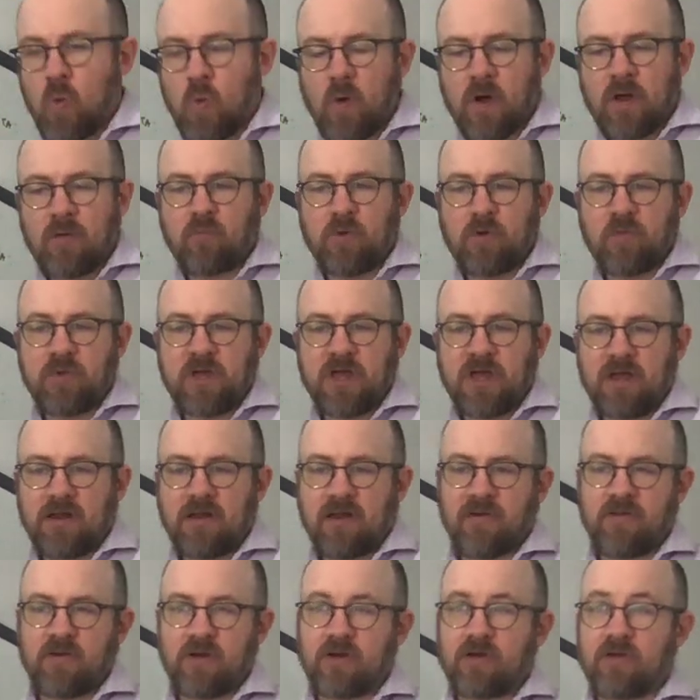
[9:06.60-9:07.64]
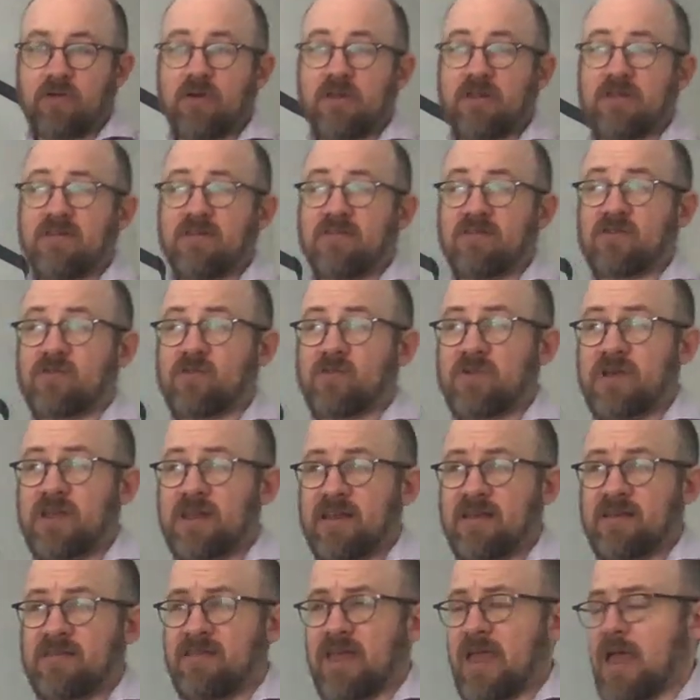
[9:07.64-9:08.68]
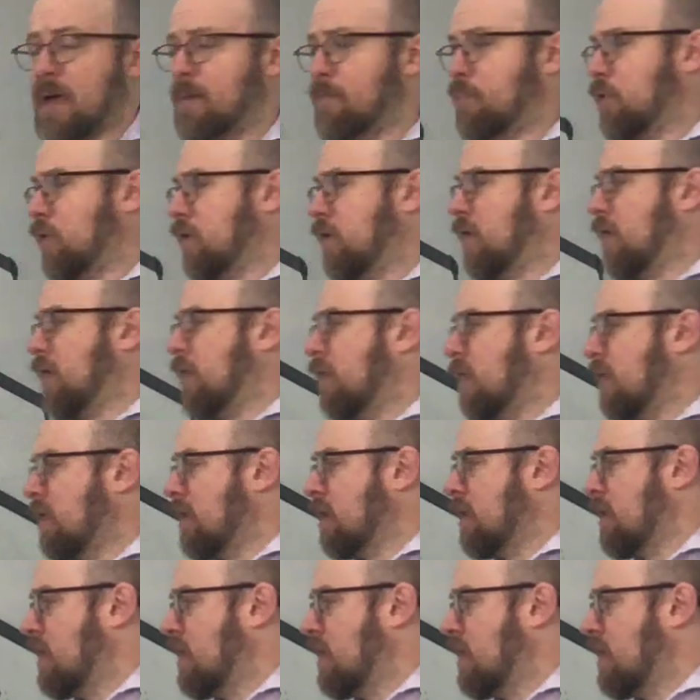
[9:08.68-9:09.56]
what would be another good discrete example?